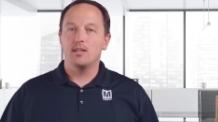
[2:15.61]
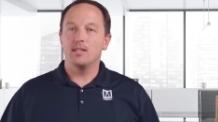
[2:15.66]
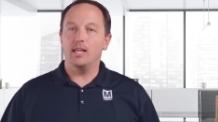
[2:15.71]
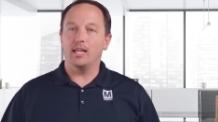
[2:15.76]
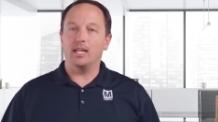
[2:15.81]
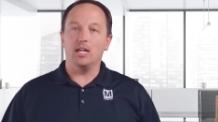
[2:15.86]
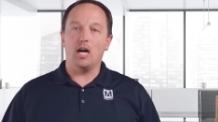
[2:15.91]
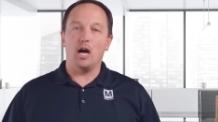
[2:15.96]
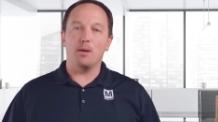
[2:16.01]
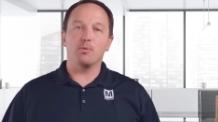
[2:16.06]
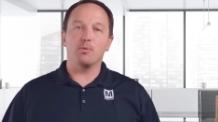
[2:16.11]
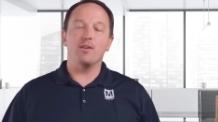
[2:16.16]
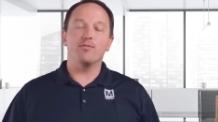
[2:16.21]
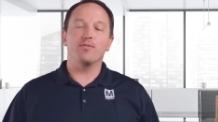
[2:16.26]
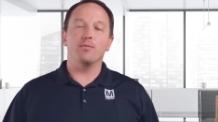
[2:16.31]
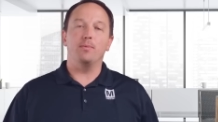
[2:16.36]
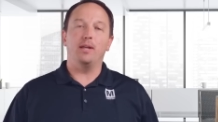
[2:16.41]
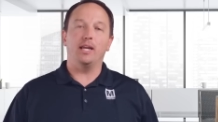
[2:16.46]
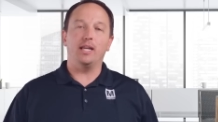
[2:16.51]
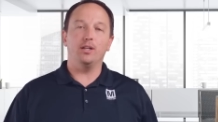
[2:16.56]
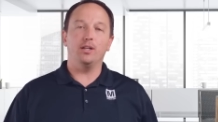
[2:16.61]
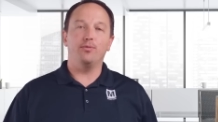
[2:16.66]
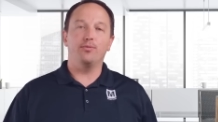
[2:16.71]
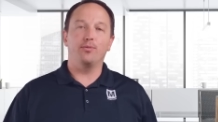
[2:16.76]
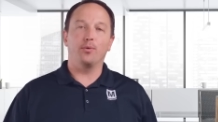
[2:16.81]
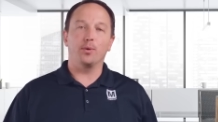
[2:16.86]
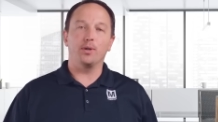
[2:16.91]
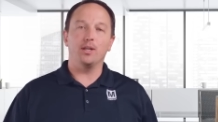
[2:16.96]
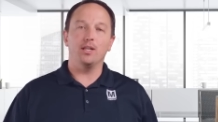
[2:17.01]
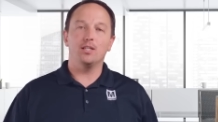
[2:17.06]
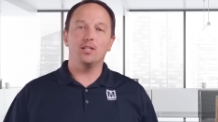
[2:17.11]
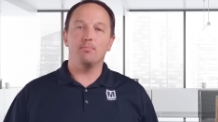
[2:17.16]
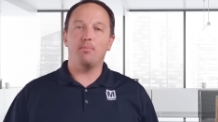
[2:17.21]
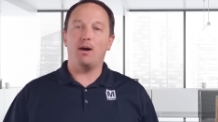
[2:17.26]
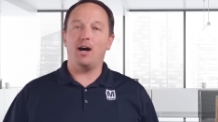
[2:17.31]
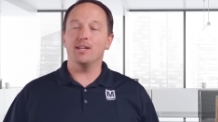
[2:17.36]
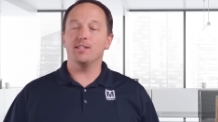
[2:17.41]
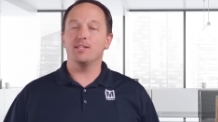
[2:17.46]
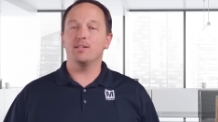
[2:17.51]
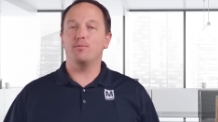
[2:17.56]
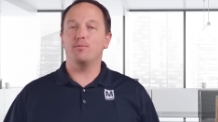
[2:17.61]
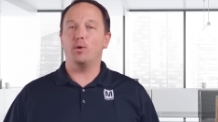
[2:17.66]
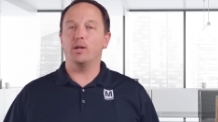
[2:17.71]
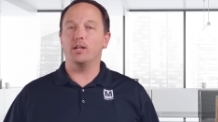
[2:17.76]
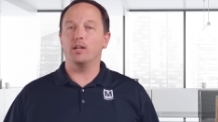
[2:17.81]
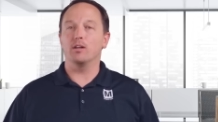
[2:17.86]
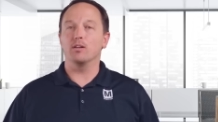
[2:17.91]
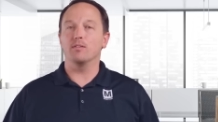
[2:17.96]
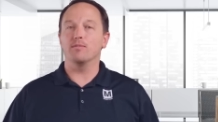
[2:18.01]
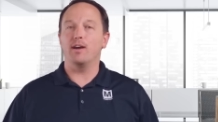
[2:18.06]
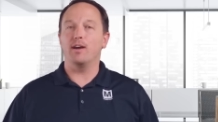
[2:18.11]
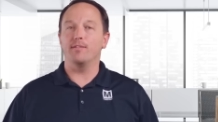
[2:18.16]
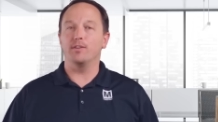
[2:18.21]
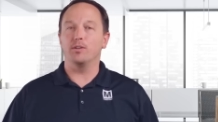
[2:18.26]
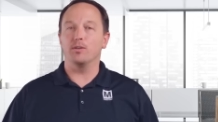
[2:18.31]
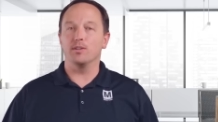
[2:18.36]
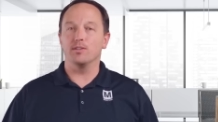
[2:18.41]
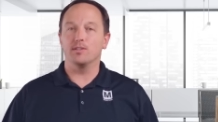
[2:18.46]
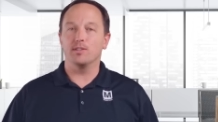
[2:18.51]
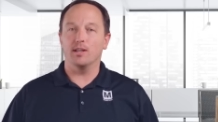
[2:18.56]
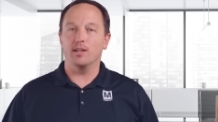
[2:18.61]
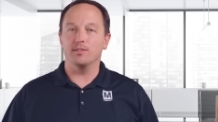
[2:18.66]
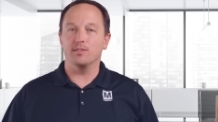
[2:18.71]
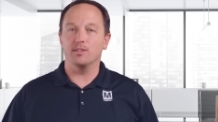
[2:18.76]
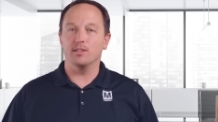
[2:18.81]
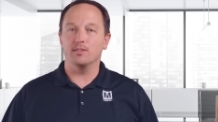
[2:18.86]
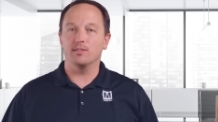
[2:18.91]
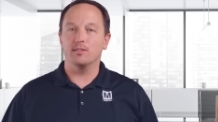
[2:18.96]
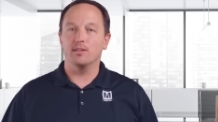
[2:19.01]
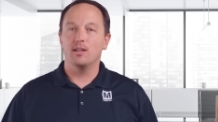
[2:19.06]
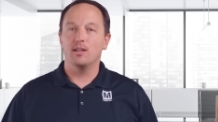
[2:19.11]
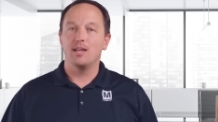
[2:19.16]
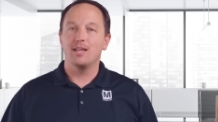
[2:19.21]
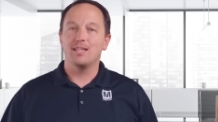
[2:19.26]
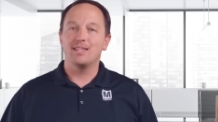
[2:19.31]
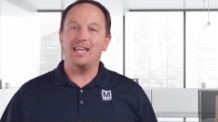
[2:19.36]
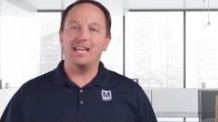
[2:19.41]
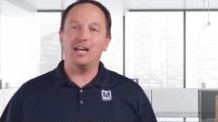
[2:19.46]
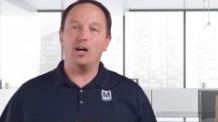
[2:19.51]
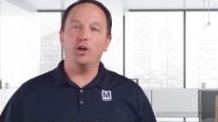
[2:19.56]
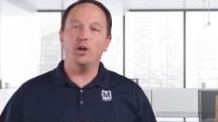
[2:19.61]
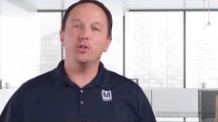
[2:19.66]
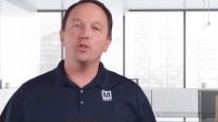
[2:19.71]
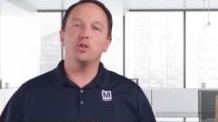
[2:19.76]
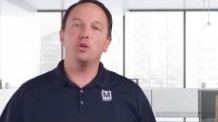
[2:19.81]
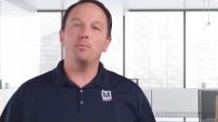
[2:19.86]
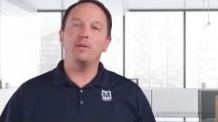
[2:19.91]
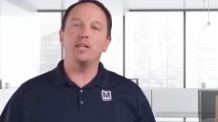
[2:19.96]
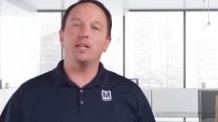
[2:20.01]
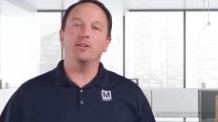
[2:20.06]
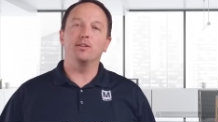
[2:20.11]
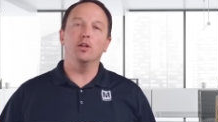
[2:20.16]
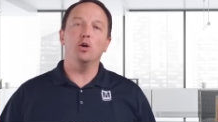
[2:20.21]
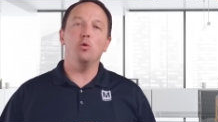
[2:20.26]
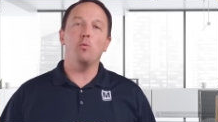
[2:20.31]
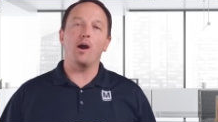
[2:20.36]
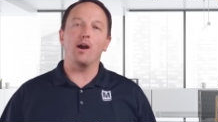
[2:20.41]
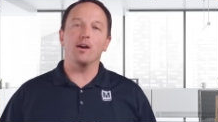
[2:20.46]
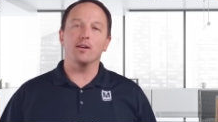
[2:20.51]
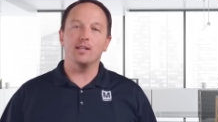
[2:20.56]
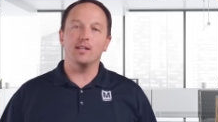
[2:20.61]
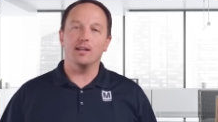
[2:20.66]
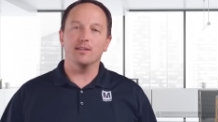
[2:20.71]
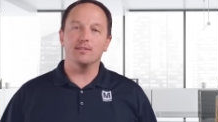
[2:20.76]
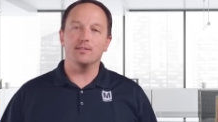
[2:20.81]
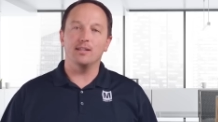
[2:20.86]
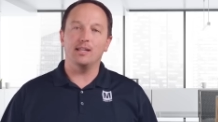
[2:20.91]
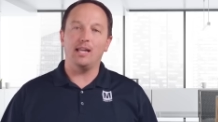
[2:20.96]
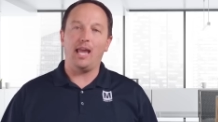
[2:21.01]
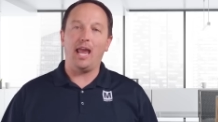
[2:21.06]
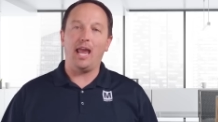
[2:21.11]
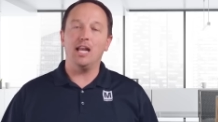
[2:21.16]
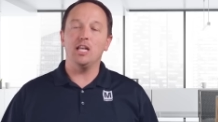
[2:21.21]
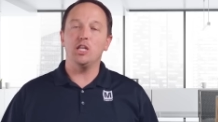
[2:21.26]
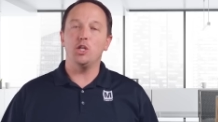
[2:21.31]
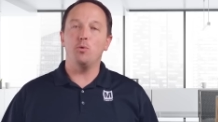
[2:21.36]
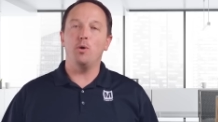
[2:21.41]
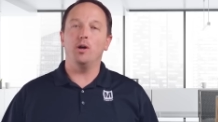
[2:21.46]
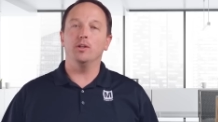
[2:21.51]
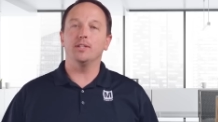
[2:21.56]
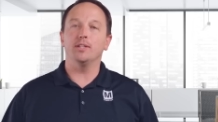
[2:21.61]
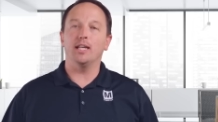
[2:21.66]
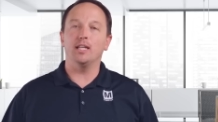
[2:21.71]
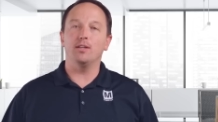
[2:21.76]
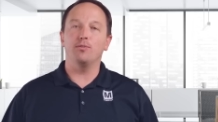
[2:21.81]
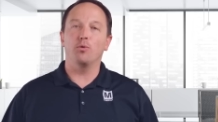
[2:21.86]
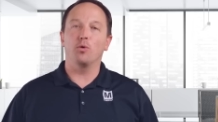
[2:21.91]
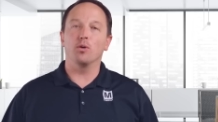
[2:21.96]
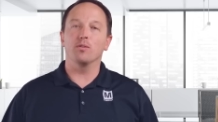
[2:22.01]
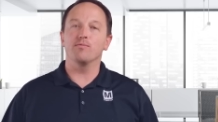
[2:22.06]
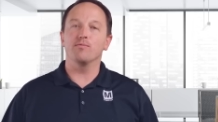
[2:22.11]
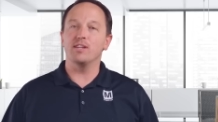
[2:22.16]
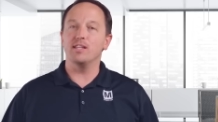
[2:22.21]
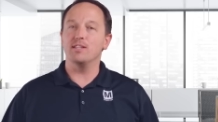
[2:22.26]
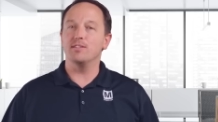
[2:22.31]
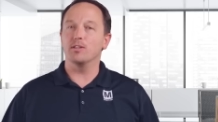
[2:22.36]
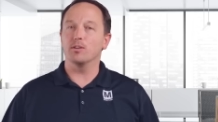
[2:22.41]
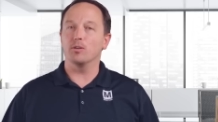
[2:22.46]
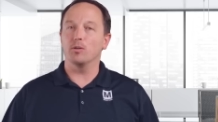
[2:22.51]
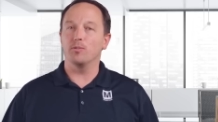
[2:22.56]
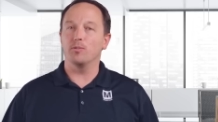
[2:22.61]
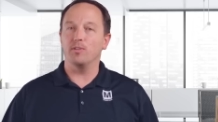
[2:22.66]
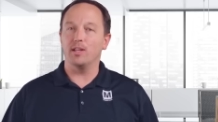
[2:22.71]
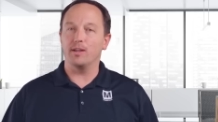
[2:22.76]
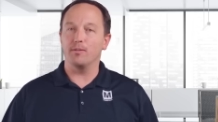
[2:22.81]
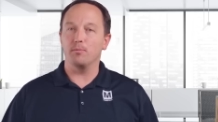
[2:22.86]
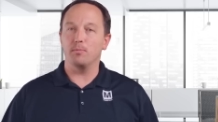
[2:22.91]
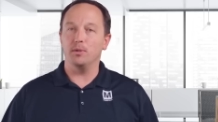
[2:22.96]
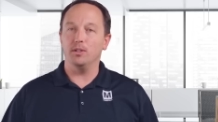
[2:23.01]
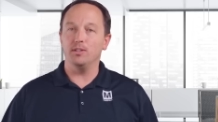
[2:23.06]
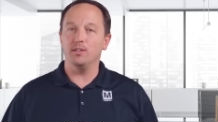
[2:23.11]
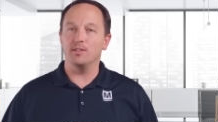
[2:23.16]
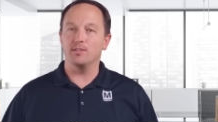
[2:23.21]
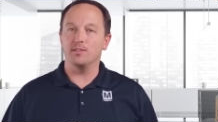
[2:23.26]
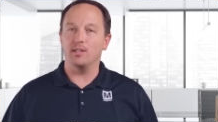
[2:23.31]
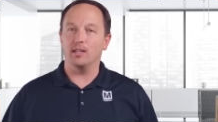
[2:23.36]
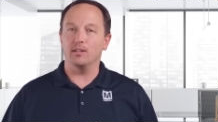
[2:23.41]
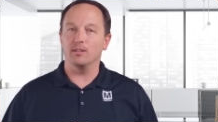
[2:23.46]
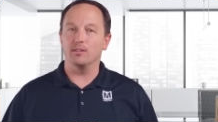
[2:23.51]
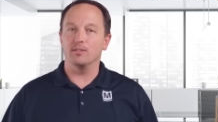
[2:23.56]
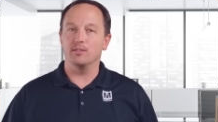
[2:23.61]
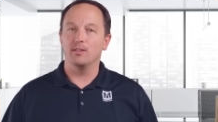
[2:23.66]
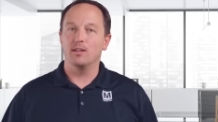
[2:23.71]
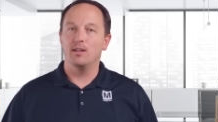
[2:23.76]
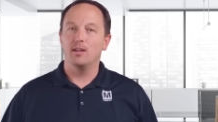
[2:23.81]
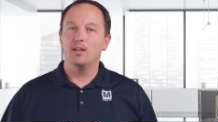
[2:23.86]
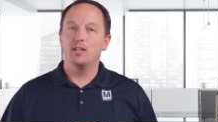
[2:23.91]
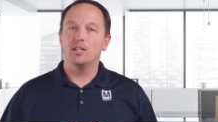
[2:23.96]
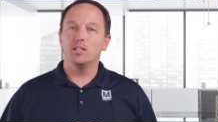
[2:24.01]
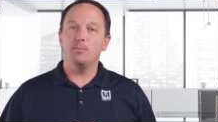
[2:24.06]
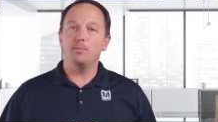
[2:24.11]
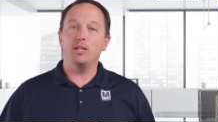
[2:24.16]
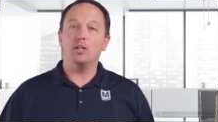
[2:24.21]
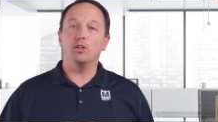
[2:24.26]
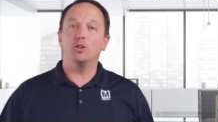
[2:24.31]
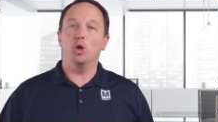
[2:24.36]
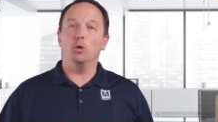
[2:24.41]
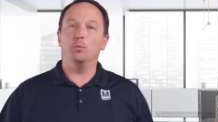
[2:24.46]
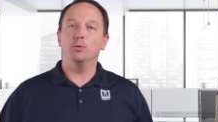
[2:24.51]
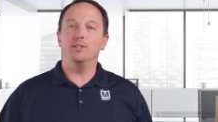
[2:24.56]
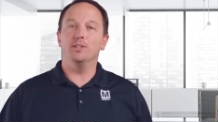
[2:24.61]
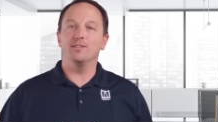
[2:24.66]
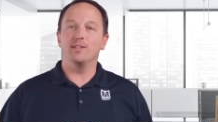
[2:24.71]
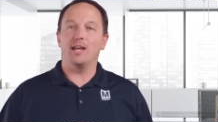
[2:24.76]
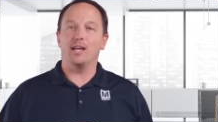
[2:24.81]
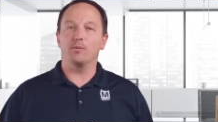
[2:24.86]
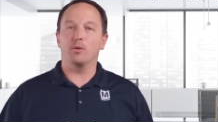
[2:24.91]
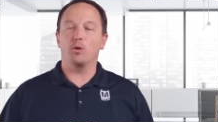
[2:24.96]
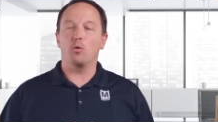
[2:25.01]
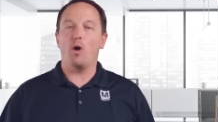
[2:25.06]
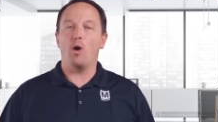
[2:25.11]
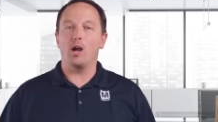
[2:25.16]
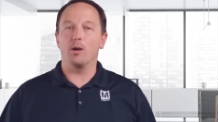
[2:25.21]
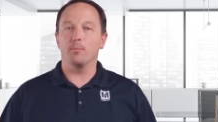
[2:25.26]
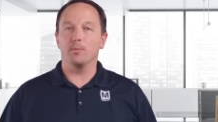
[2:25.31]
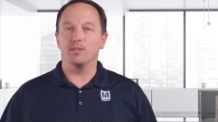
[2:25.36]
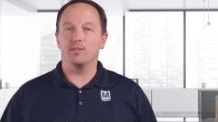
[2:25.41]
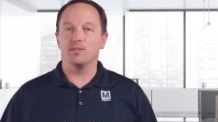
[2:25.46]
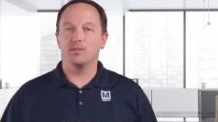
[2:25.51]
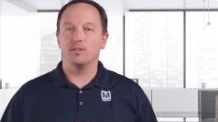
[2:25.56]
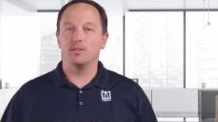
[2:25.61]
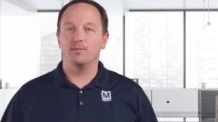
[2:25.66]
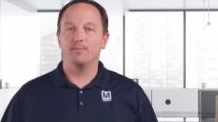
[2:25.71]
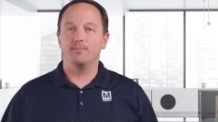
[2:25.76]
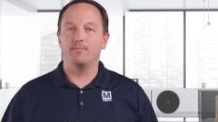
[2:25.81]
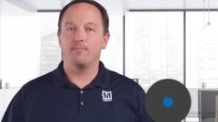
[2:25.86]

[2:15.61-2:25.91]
They can operate from negative 40 to positive 105 degrees Celsius. They also meet glow wire testing and UL94 V0 flammability standards to meet global design requirements.